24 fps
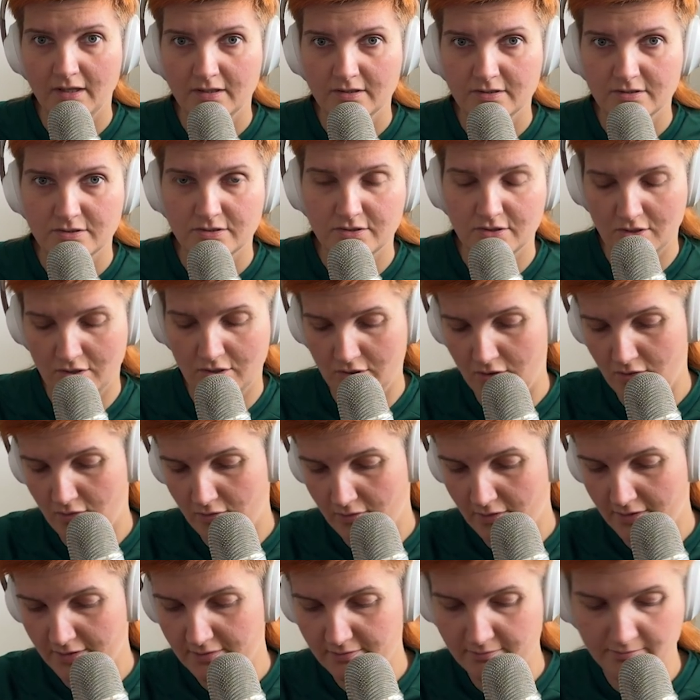
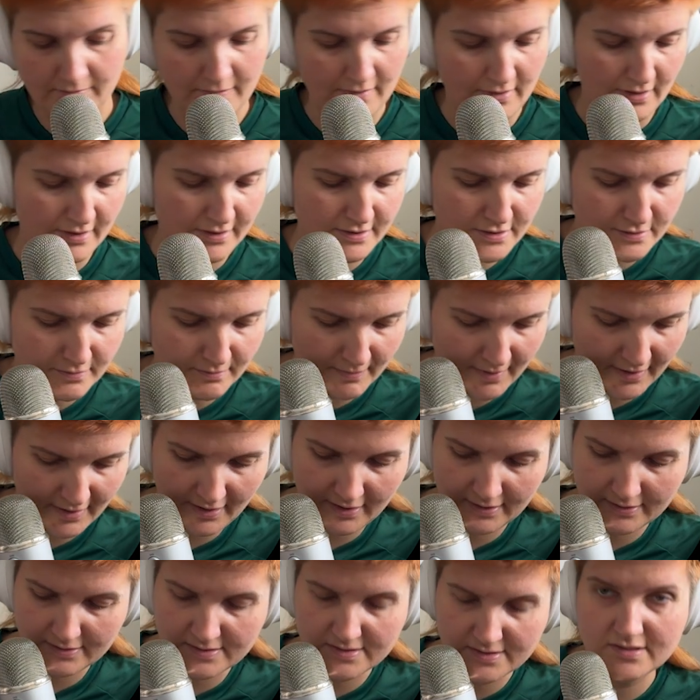So um, let's
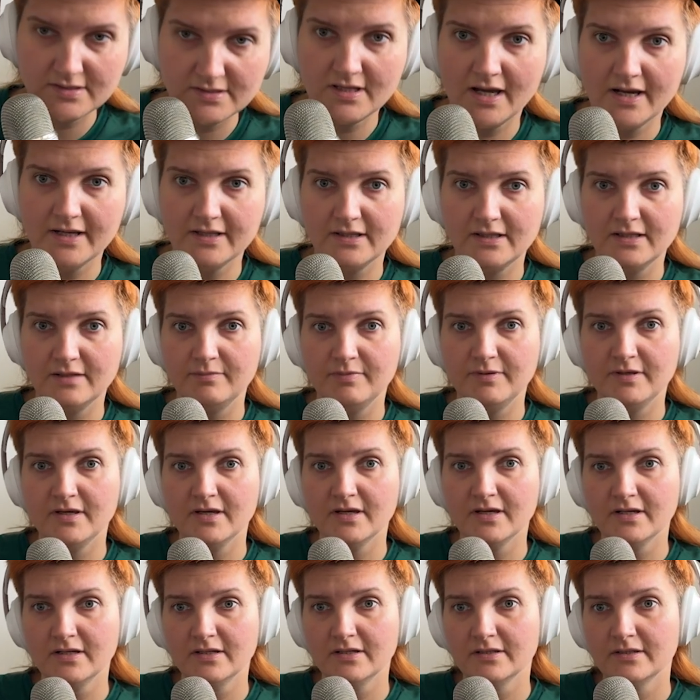make it slightly
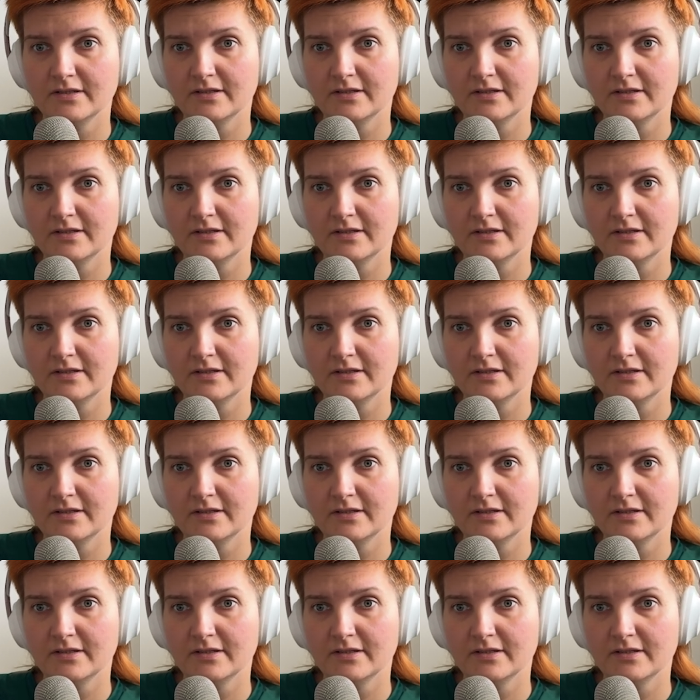bigger.